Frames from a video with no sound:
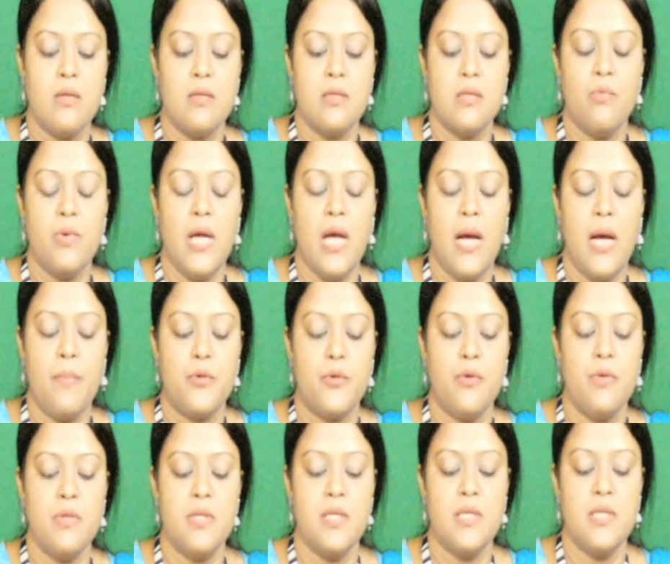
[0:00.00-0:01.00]
we have
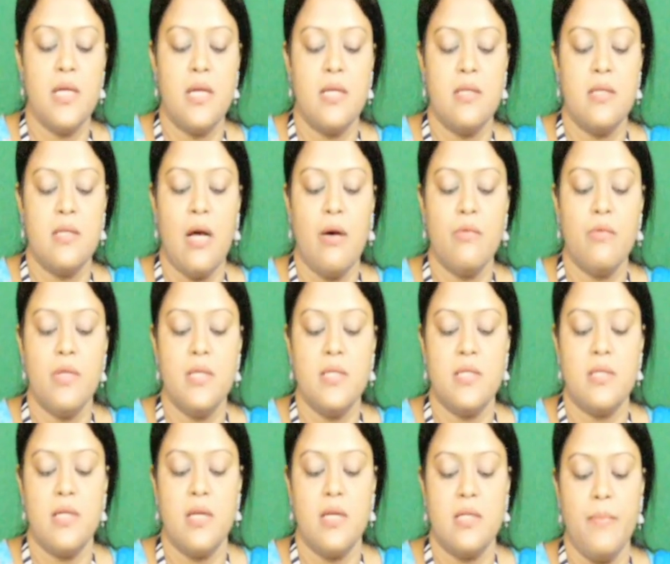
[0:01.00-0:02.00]
to, these are now this
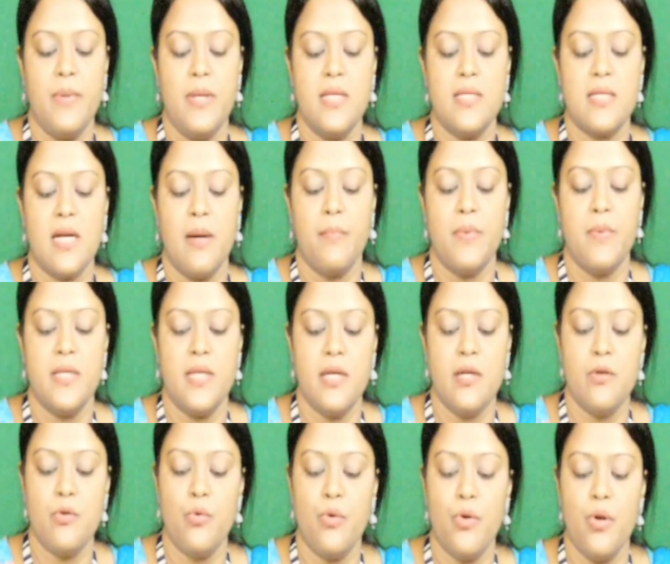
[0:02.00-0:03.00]
table is completed,
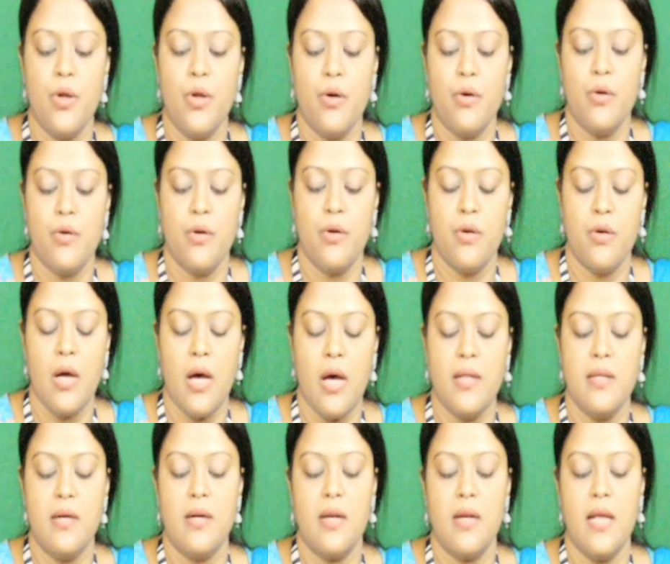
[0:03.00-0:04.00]
no
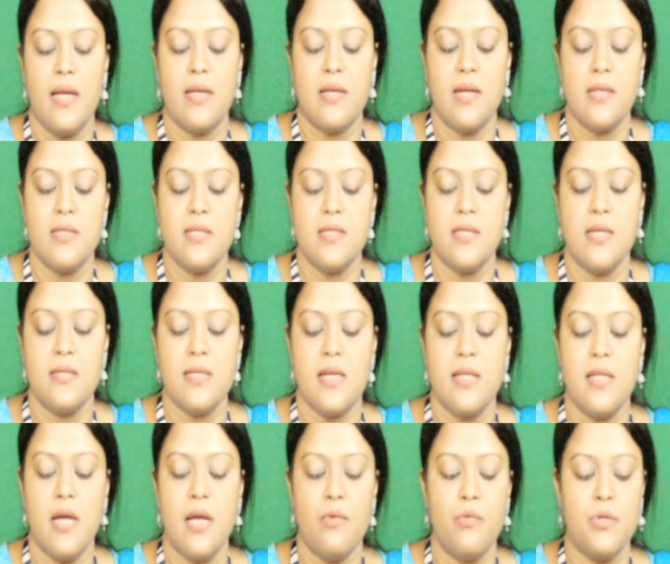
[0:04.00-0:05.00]
other like transitions are
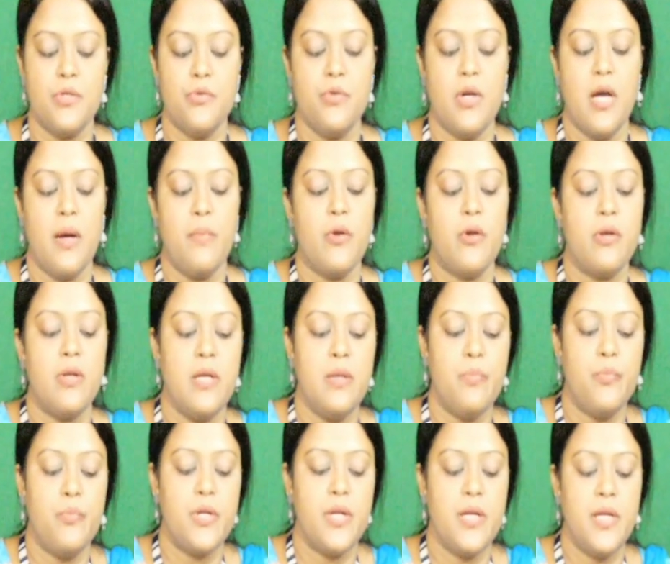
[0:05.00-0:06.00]
there which we have not
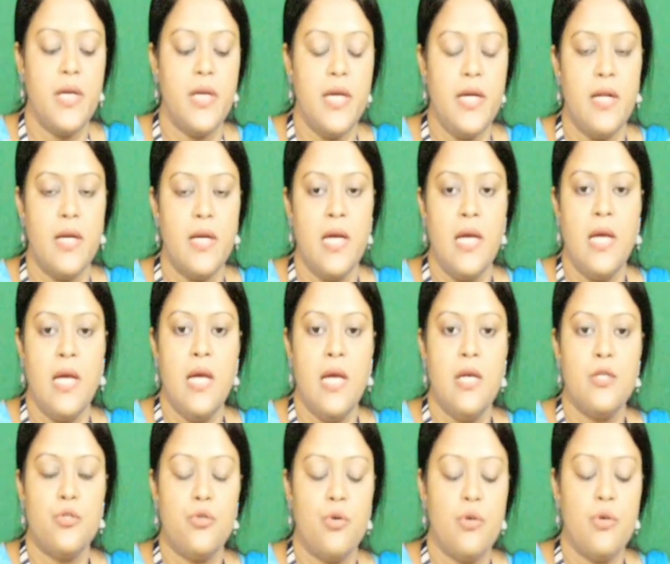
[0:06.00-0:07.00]
inputted here.
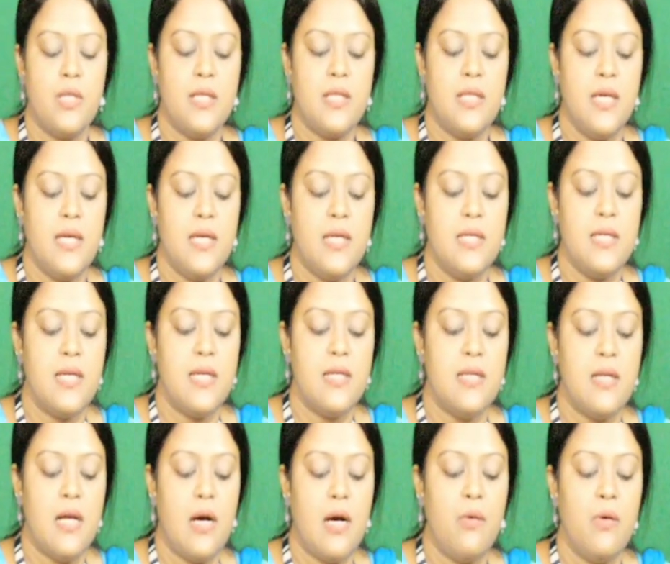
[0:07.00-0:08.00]
So the thing is that
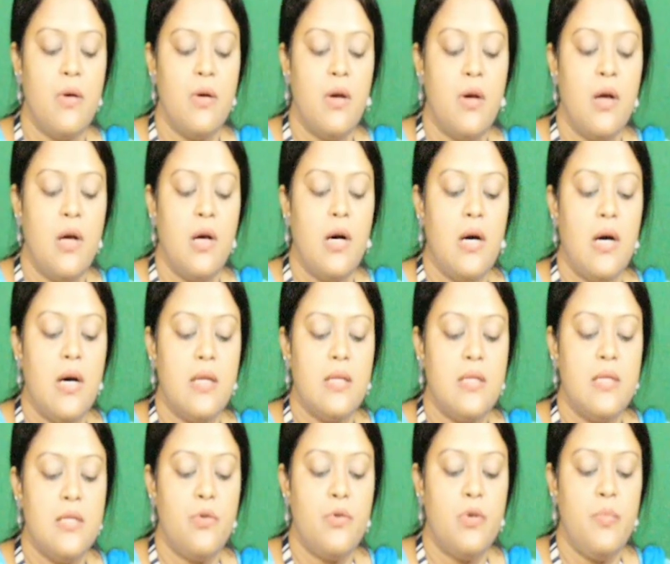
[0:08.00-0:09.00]
now
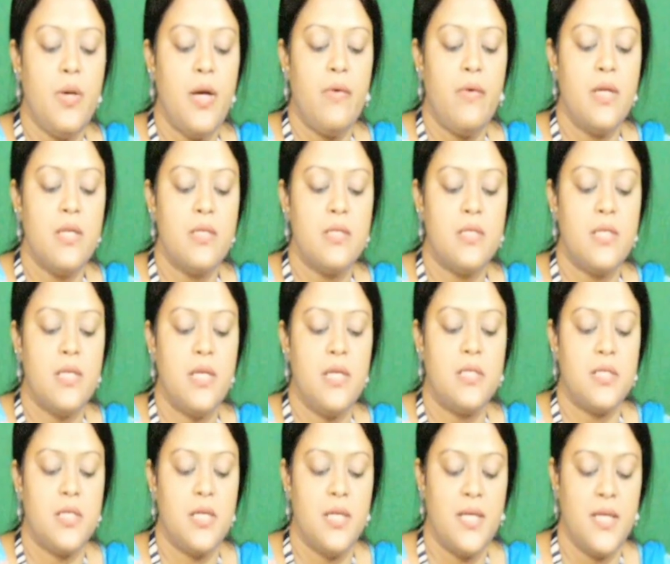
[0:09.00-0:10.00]
these will be our states.